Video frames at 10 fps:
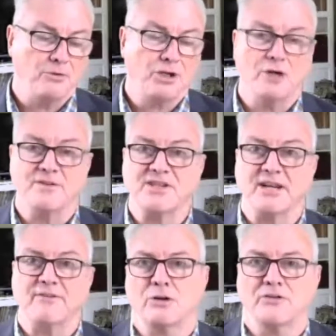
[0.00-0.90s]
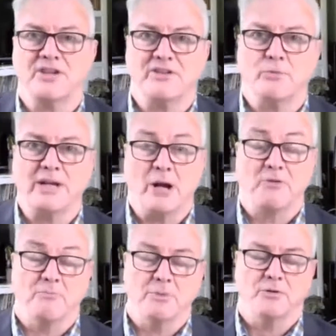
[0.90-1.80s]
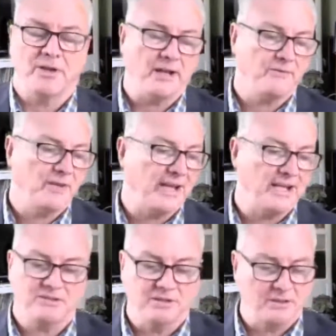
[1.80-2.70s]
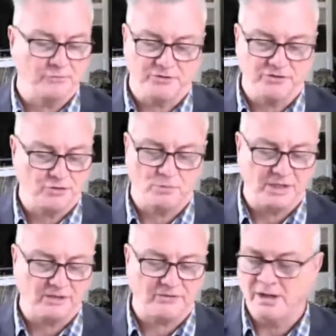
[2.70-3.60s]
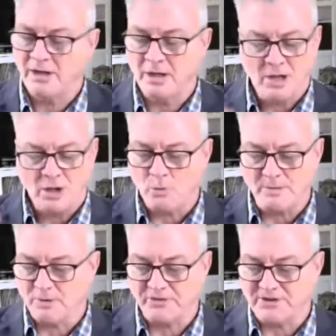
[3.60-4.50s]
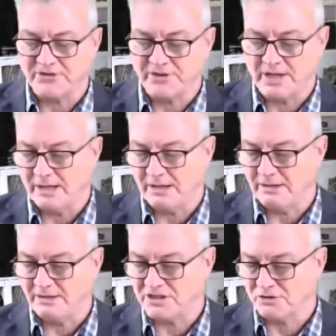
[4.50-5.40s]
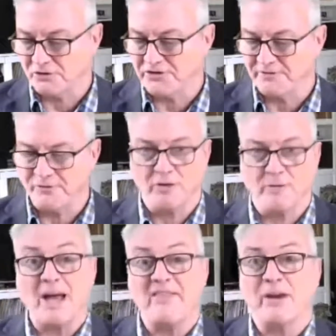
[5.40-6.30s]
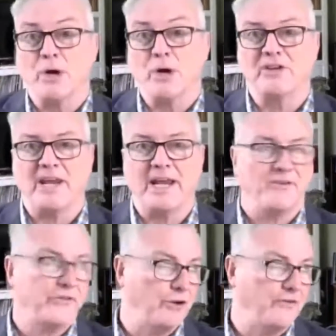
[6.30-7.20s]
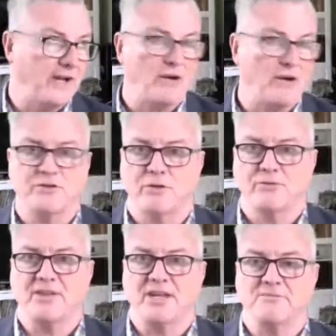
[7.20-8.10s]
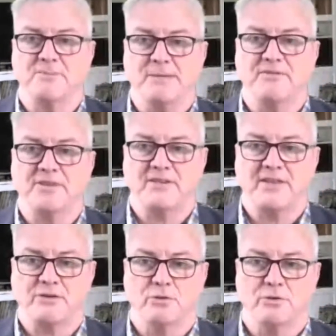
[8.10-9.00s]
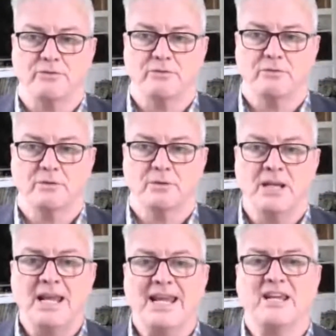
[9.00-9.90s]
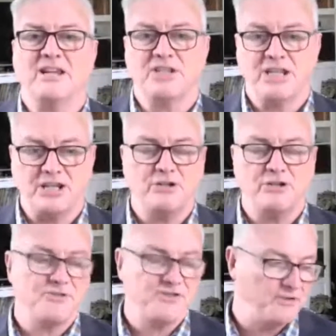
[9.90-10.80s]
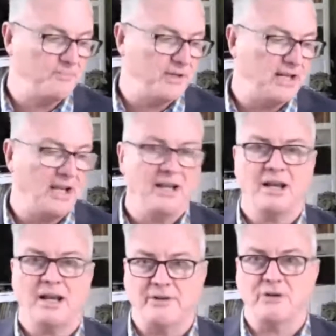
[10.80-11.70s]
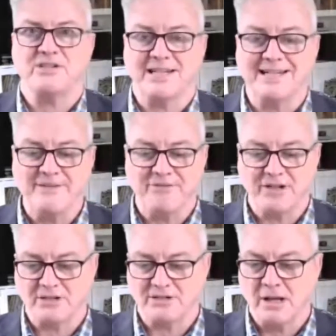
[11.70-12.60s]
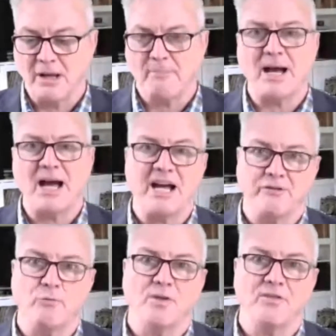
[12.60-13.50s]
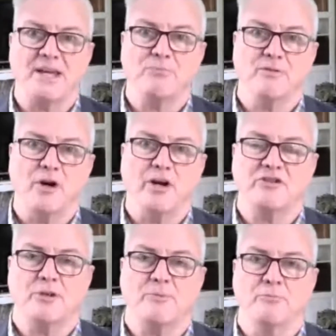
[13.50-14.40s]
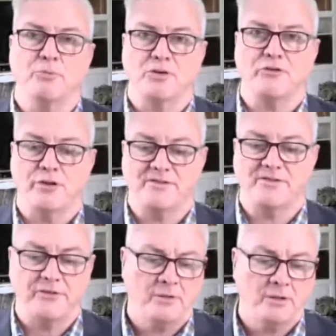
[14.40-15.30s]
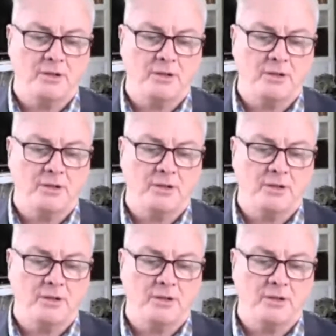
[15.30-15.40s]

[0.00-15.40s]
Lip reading: COVID safe content that we helped them build out. They had to deliver it in 2 weeks. We built this additional system for them, and they rolled it out, and so far over 200,000 people have taken our course. It continues to be a very significant part of what they provide in terms of broader services.